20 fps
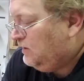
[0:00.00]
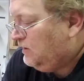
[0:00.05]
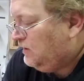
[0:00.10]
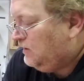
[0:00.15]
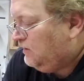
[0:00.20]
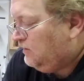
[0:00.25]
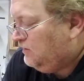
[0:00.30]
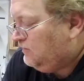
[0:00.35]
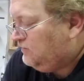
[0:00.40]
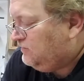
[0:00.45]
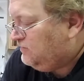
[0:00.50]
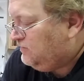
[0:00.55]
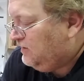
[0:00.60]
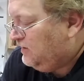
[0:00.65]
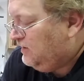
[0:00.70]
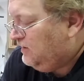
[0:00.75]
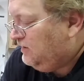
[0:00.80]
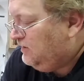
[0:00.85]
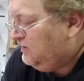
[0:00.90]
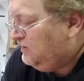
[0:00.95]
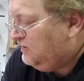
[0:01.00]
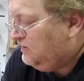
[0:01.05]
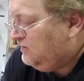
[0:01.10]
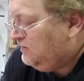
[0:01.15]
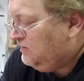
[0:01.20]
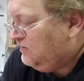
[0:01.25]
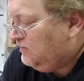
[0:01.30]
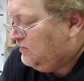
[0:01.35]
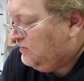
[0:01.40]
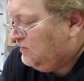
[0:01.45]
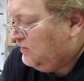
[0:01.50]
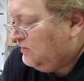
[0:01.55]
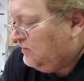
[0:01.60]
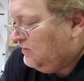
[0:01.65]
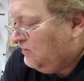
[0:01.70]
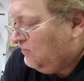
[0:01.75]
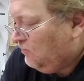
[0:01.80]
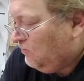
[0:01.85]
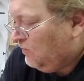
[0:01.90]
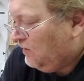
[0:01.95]
And you can see
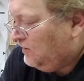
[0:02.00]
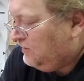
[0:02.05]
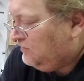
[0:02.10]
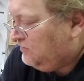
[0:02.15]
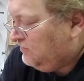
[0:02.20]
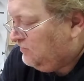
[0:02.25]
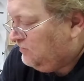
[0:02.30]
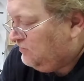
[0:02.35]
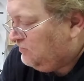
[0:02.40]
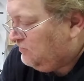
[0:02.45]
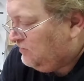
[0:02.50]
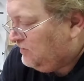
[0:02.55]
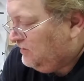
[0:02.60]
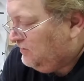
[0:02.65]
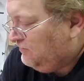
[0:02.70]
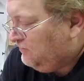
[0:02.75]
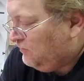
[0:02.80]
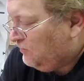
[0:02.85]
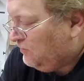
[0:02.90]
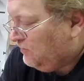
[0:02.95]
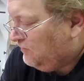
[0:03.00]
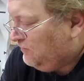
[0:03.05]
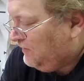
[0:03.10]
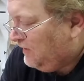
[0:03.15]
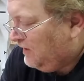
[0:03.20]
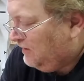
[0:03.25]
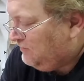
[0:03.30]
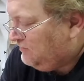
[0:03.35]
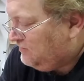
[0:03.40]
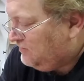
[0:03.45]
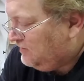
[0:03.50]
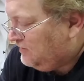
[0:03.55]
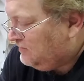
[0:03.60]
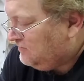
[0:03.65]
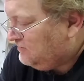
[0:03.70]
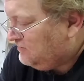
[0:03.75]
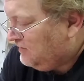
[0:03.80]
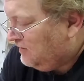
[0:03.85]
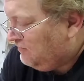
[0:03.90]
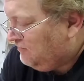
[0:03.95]
1, 2, 3, 4, 5,
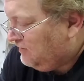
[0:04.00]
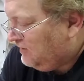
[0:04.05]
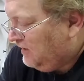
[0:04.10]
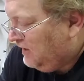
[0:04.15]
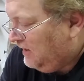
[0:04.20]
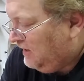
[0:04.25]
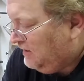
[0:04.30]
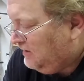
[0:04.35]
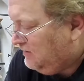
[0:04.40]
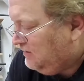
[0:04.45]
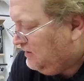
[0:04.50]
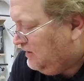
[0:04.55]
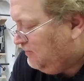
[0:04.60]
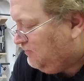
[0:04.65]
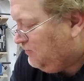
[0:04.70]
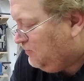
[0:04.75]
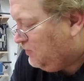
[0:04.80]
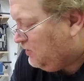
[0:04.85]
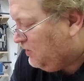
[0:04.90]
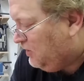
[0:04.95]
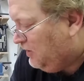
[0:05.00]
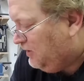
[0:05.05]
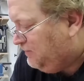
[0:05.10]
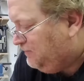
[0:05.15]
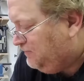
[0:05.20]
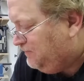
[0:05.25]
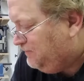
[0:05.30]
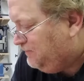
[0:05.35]
6, 7, 8. Yep, we're good.